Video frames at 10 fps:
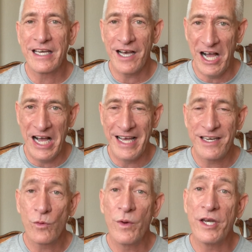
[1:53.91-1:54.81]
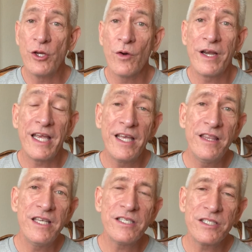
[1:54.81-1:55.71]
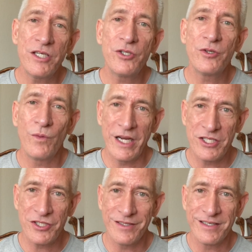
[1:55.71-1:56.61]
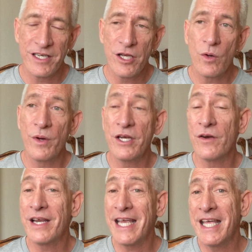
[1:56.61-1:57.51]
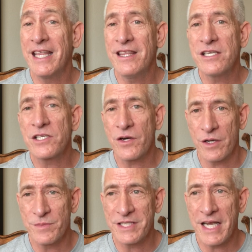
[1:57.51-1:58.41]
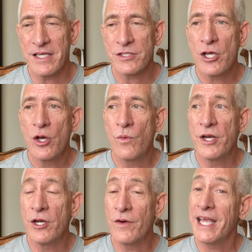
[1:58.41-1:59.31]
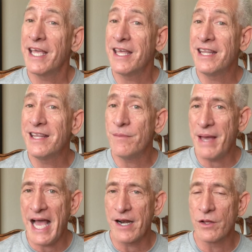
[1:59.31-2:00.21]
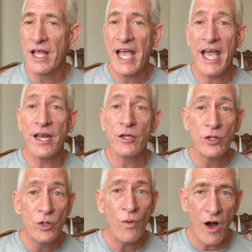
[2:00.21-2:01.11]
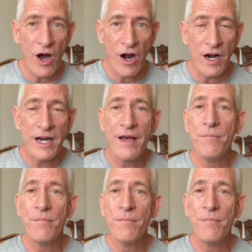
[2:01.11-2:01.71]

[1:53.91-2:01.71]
God. When you're in the situation, when you're in the circumstance, when you're in the battle, and you are